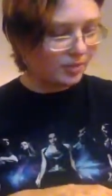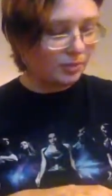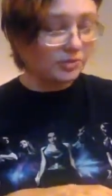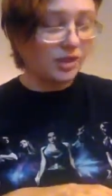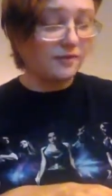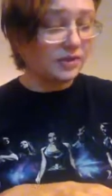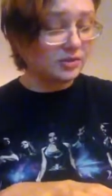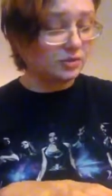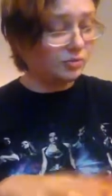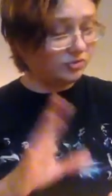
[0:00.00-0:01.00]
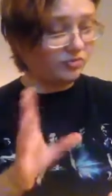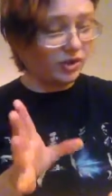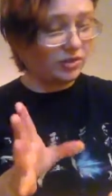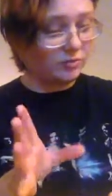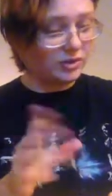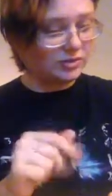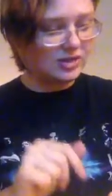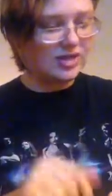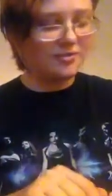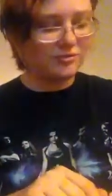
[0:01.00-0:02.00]
It was obvious who his father was, and
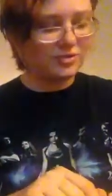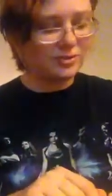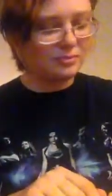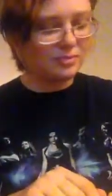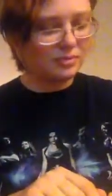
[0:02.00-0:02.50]
he even resembled